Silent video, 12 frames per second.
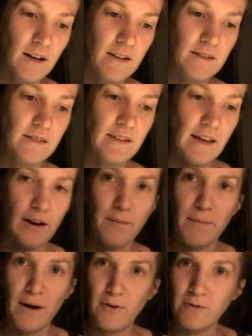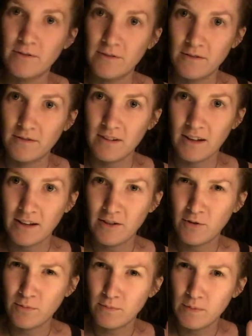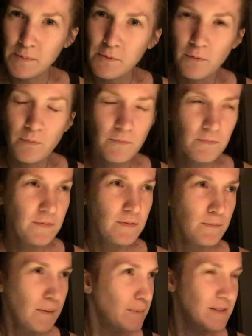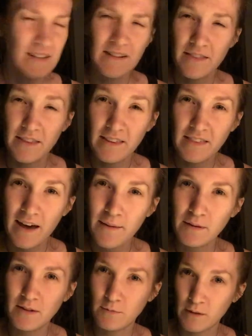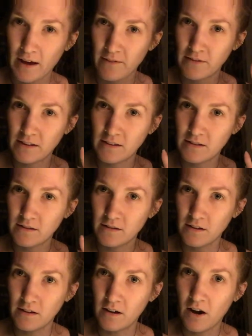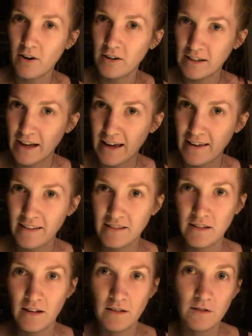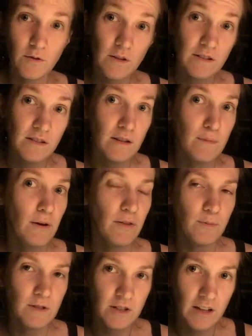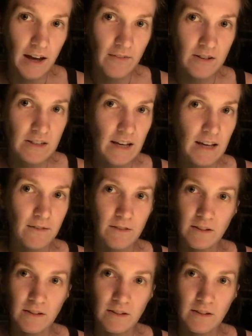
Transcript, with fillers: a, a set amount. I know people maybe tend to think that because we have these, the R D A that says, oh, this is the amount that we should get every day of